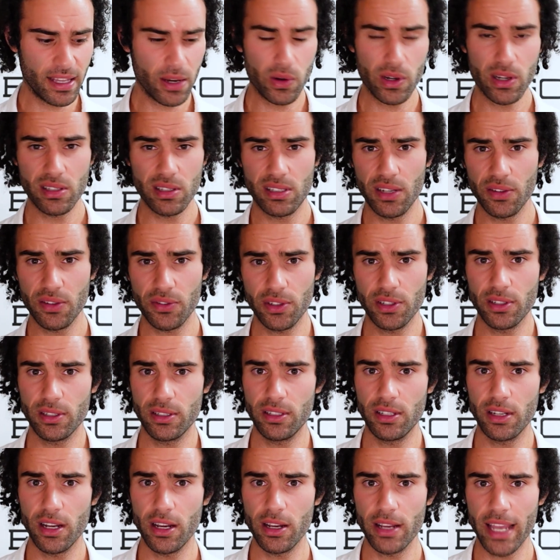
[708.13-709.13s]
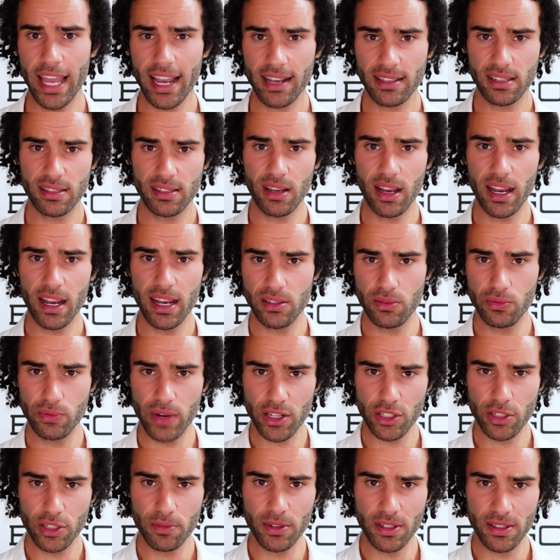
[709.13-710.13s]
There were different, exercise
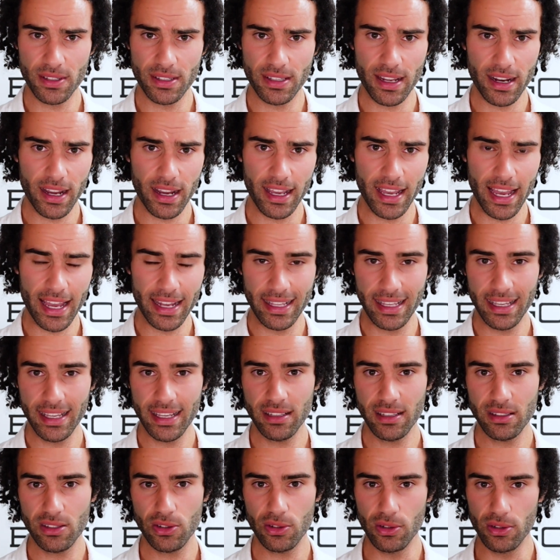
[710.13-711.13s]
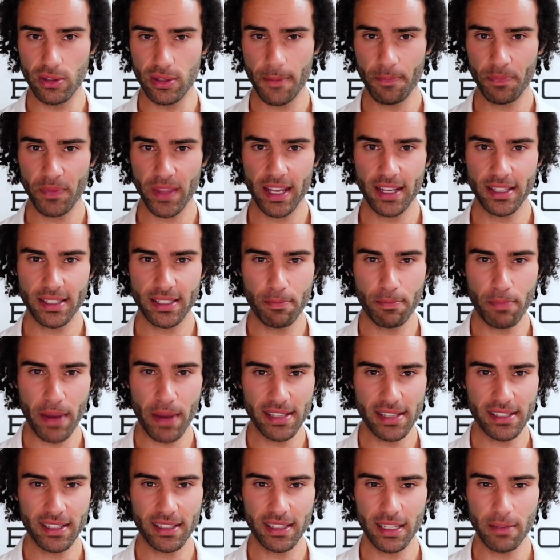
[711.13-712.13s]
regimens that I adhered to
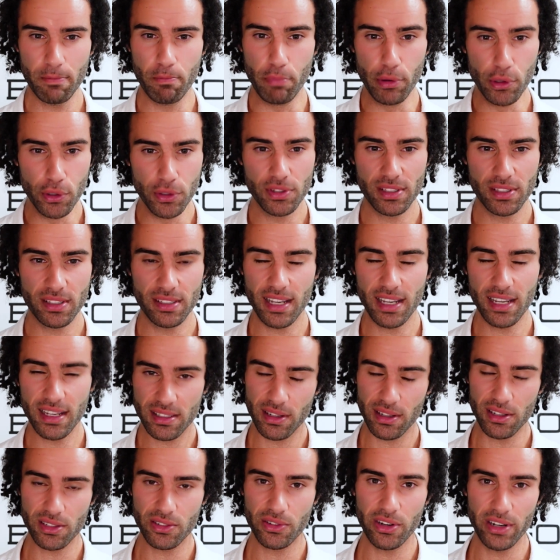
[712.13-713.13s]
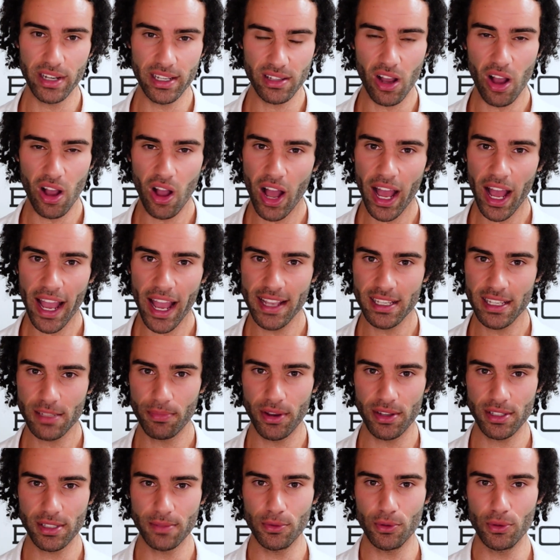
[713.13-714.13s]
basically boost testosterone as high as
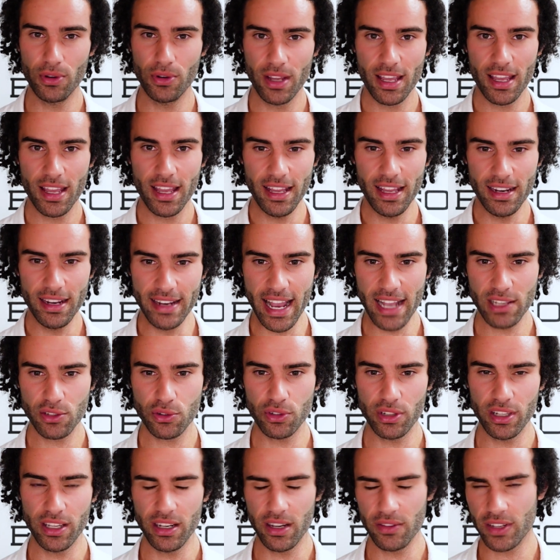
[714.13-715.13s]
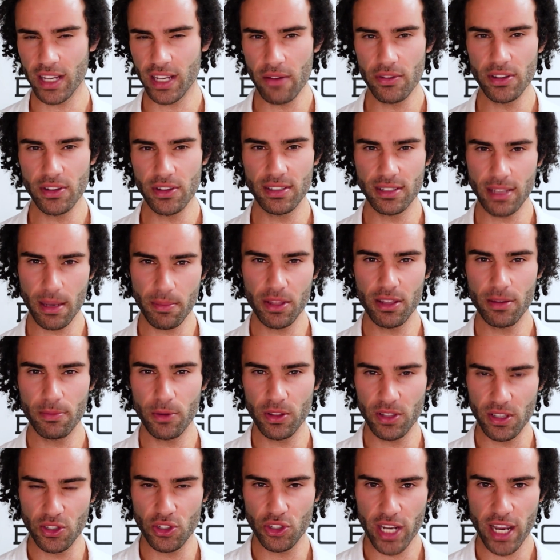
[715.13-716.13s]
possible naturally. And I've covered some of
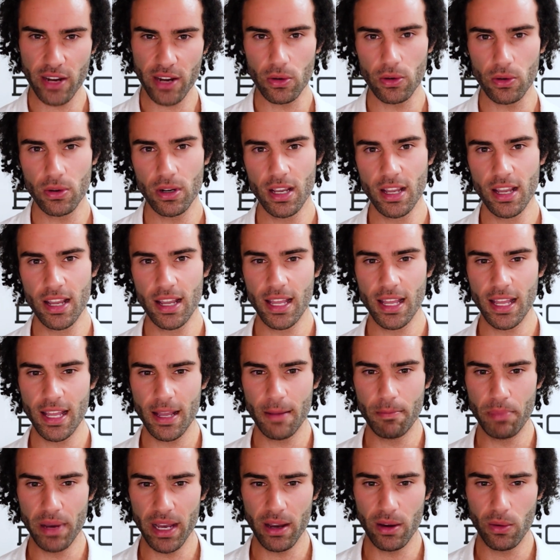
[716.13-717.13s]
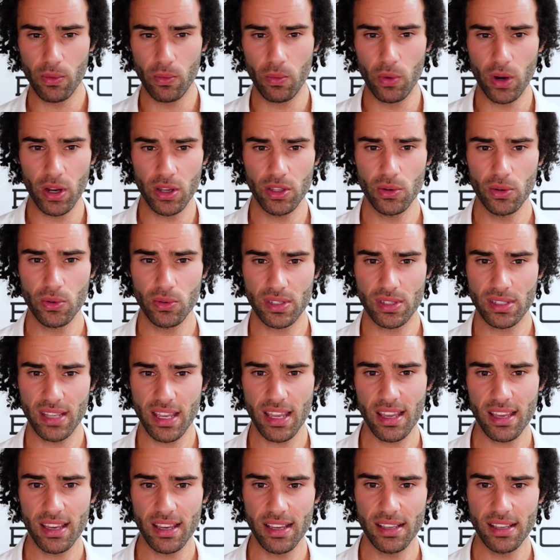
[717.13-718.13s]
them on this channel. But what you'll
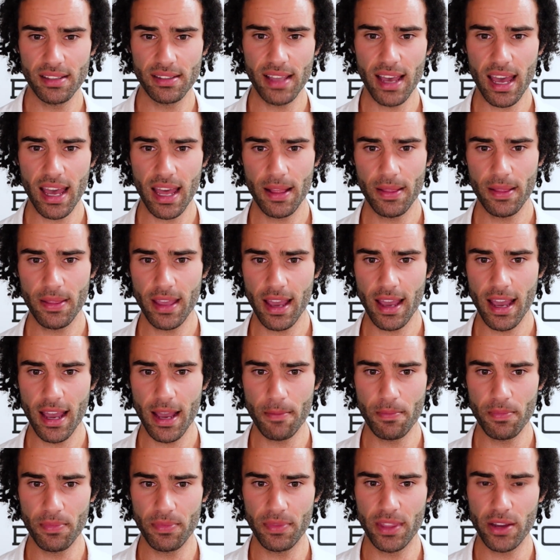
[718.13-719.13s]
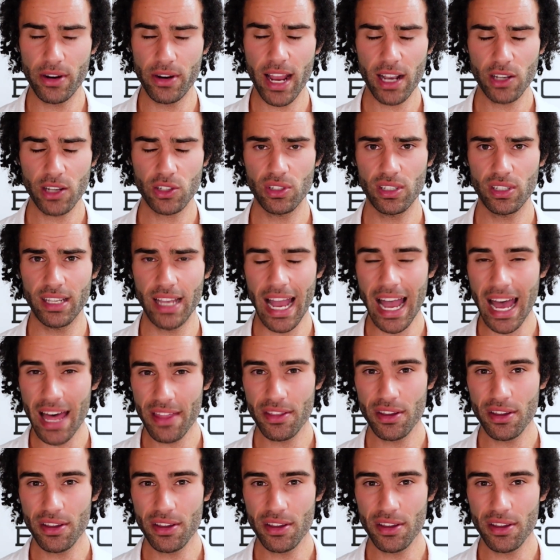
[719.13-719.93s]
see is that there are actually